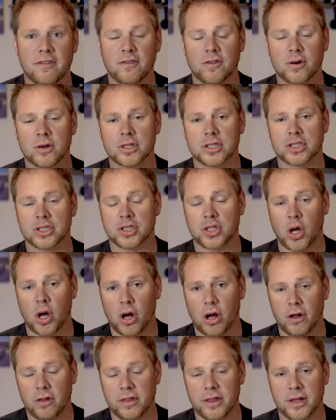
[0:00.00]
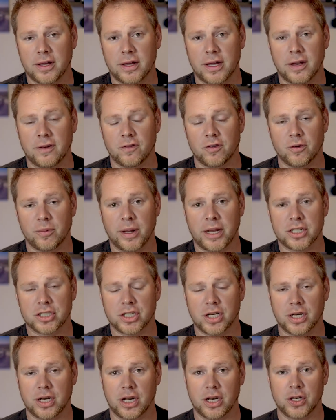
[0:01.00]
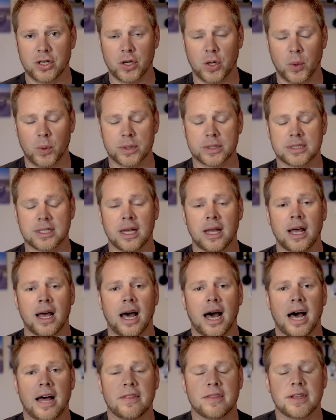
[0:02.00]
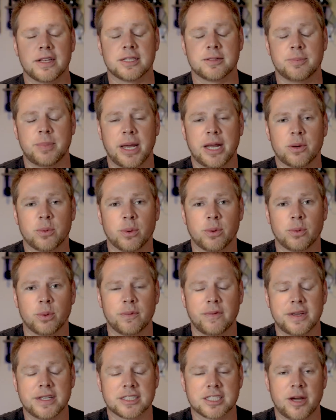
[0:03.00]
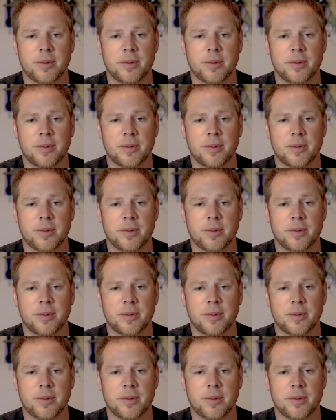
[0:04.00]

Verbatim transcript: first saw the information and notes on this beta release